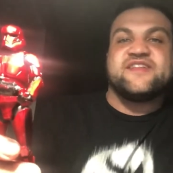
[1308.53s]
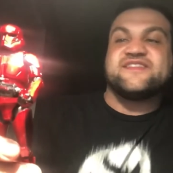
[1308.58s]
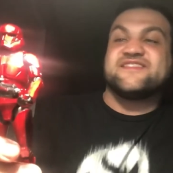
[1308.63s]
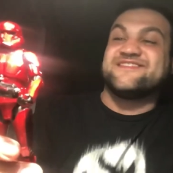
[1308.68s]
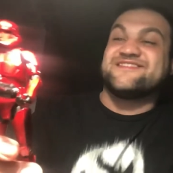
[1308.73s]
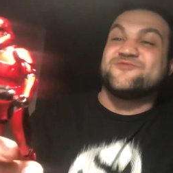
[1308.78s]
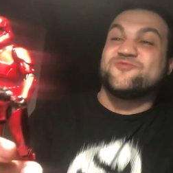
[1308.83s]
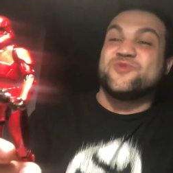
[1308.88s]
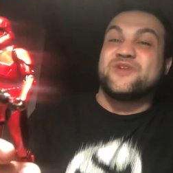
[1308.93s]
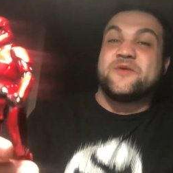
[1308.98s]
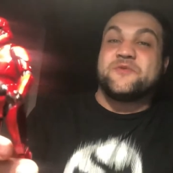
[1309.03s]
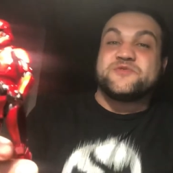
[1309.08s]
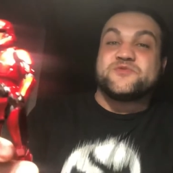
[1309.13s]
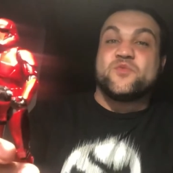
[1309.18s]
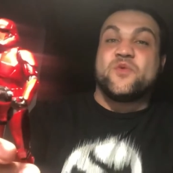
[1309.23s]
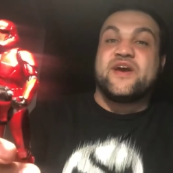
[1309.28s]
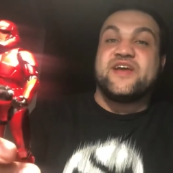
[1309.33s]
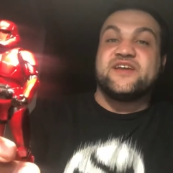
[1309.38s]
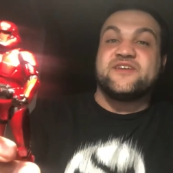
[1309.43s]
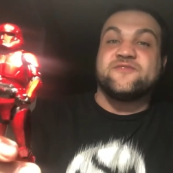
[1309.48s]
This is what I was
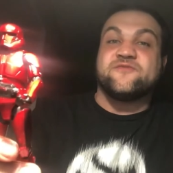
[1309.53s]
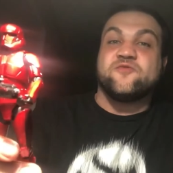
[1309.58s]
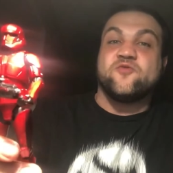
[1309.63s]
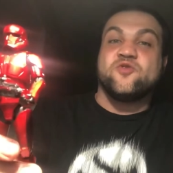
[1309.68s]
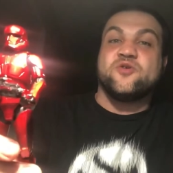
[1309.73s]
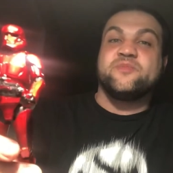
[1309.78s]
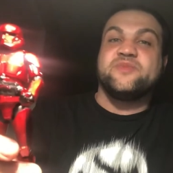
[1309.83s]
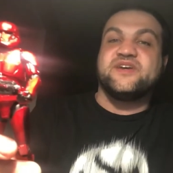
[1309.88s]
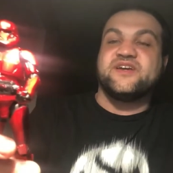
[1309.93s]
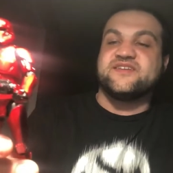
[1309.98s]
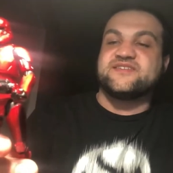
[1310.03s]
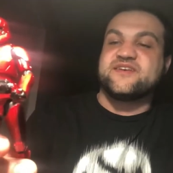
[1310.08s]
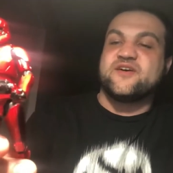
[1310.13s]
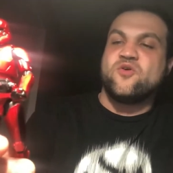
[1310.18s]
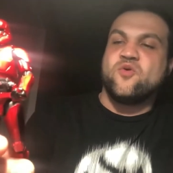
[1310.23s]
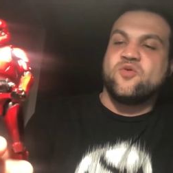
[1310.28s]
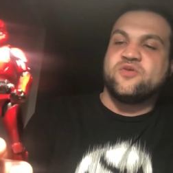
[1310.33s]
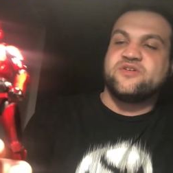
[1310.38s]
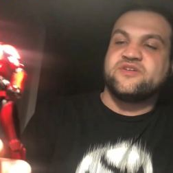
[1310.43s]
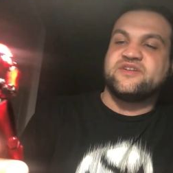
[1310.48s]
waiting for because I
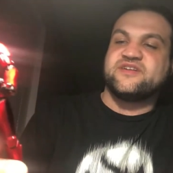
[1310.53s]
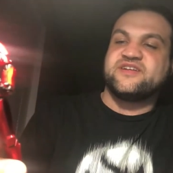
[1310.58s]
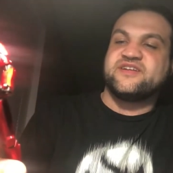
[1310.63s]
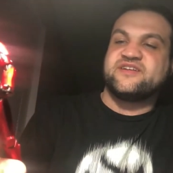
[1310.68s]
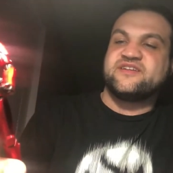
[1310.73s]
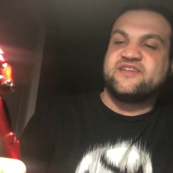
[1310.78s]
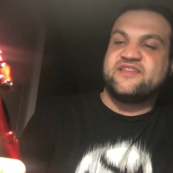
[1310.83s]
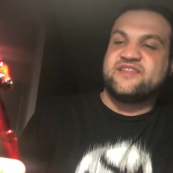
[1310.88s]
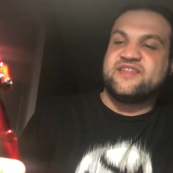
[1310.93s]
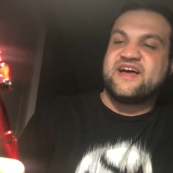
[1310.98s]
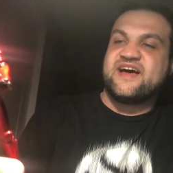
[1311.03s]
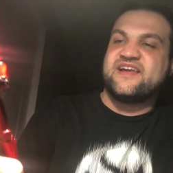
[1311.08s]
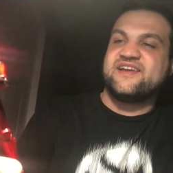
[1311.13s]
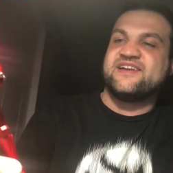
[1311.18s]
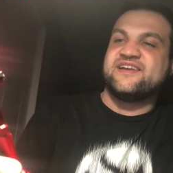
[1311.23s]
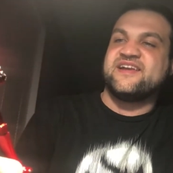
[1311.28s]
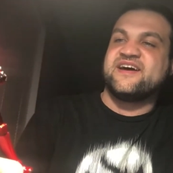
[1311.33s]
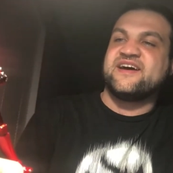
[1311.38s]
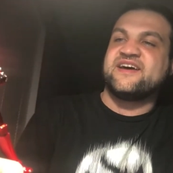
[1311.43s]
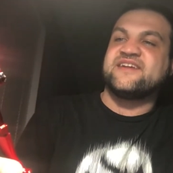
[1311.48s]
ordered it that
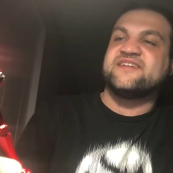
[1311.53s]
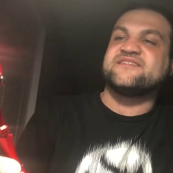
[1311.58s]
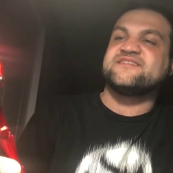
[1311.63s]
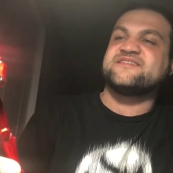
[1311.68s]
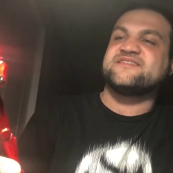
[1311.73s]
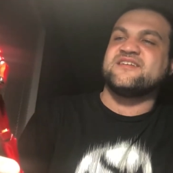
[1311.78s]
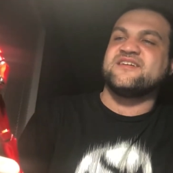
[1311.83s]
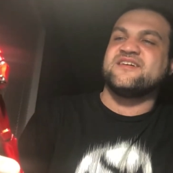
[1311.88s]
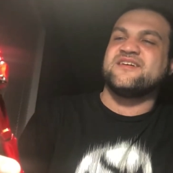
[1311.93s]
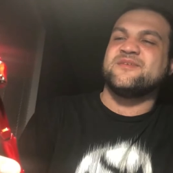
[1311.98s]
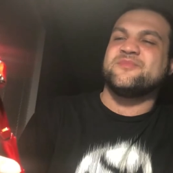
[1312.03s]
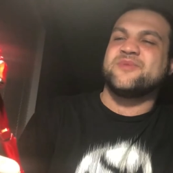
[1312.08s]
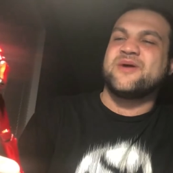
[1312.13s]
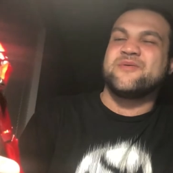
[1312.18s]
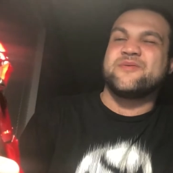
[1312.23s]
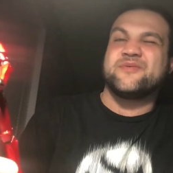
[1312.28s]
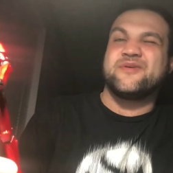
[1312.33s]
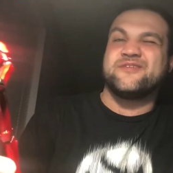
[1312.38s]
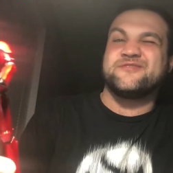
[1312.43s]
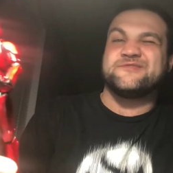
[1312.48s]
night, uh,
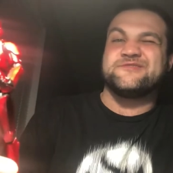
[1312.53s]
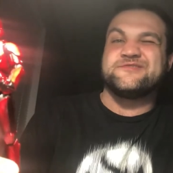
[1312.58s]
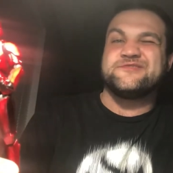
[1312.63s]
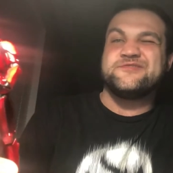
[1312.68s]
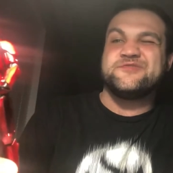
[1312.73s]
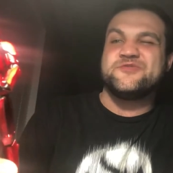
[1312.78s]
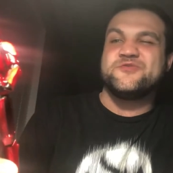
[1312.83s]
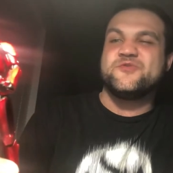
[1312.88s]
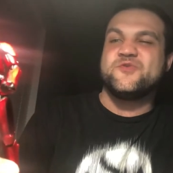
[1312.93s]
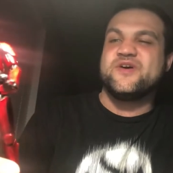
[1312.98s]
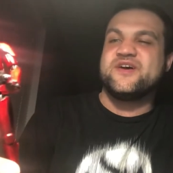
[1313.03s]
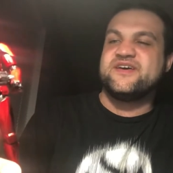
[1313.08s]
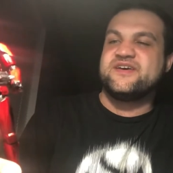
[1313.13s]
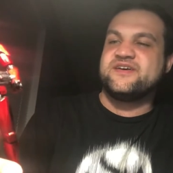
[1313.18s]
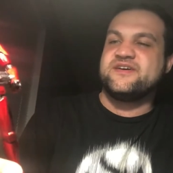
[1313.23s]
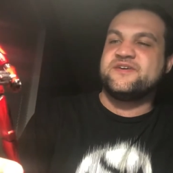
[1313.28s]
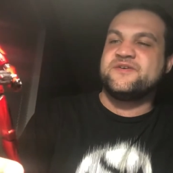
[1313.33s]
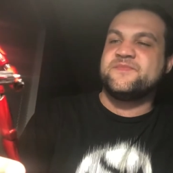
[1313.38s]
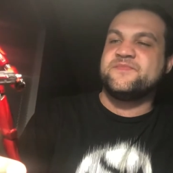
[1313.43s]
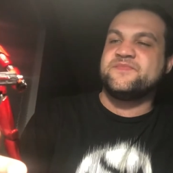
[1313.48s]
probably around 2
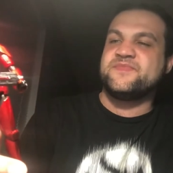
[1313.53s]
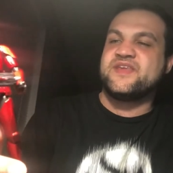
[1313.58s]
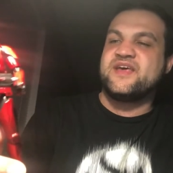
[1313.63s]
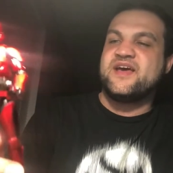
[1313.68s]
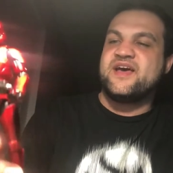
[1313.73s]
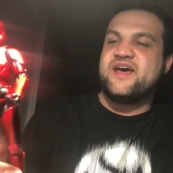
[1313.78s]
a.m.,